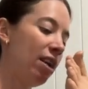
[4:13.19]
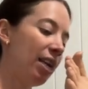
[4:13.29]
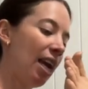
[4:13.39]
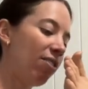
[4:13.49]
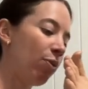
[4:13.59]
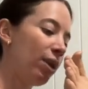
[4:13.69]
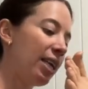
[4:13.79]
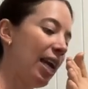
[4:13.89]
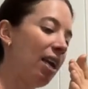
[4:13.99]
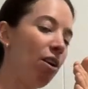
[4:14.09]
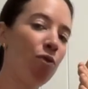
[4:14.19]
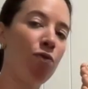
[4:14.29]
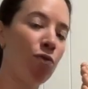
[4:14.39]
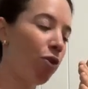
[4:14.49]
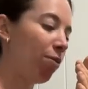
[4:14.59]
Okay, so again,
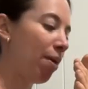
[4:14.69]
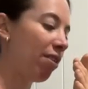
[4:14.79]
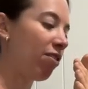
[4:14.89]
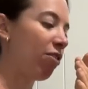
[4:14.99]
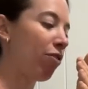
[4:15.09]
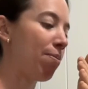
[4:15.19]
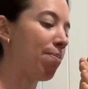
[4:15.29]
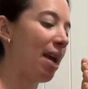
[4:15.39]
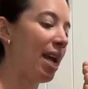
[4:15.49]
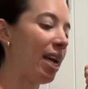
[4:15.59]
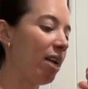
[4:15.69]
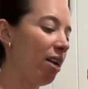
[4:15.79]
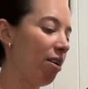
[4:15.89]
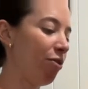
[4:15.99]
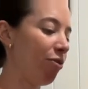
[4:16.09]
foot must
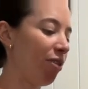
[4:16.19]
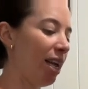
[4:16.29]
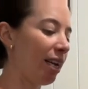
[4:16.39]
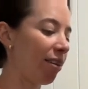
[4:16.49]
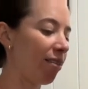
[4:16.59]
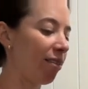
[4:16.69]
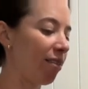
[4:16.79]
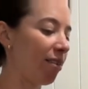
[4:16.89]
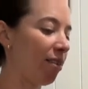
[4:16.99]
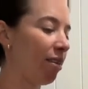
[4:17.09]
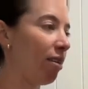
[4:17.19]
remain flexed.